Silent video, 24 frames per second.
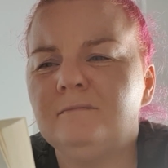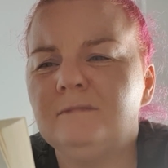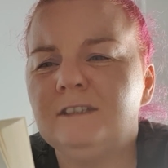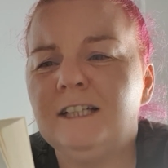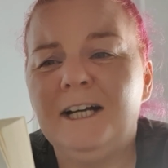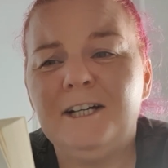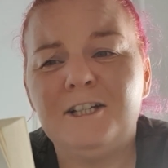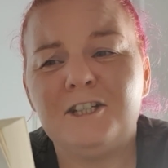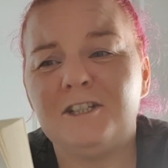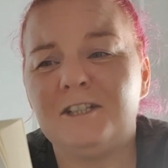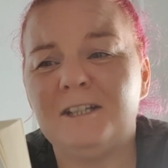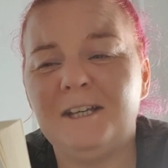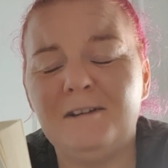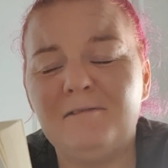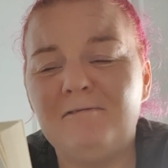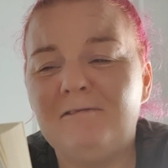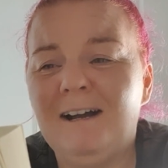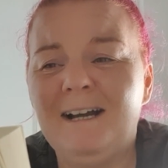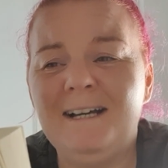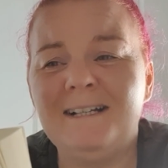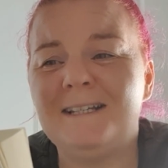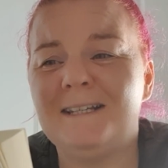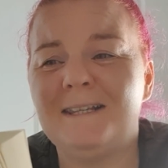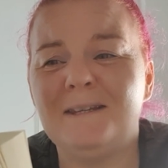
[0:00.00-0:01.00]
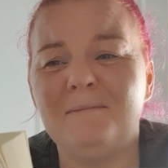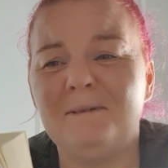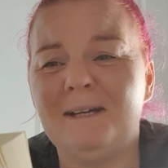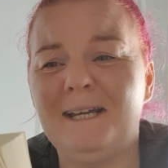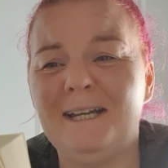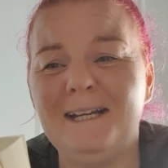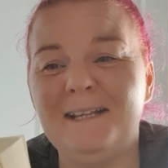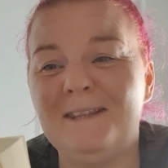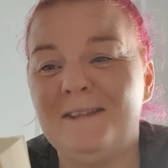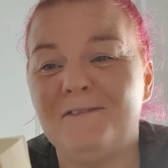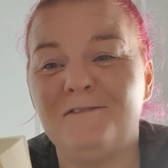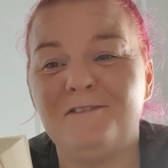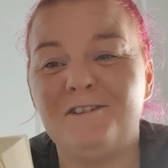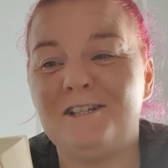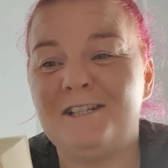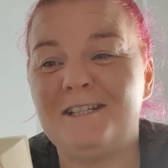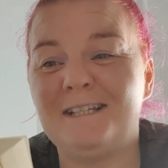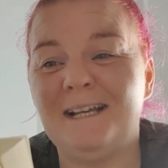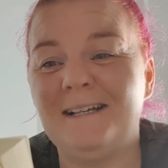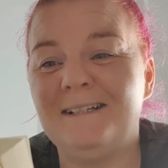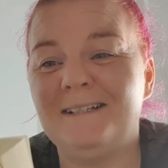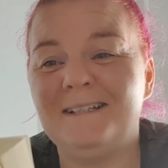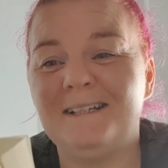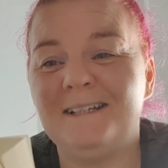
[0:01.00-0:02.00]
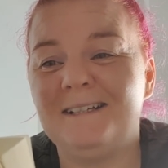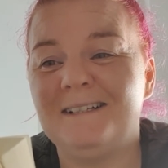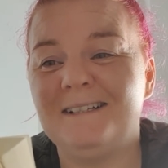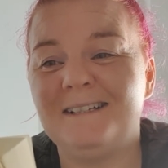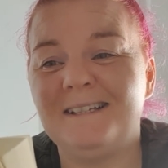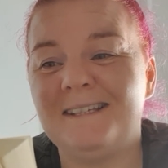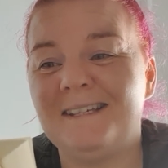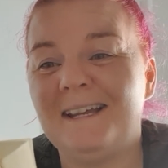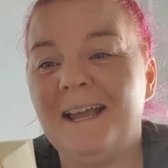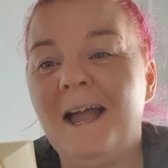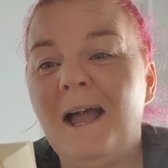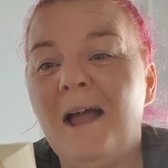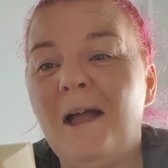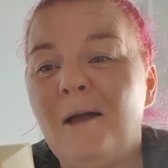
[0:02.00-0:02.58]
Actually, right at the beginning, the first sentence,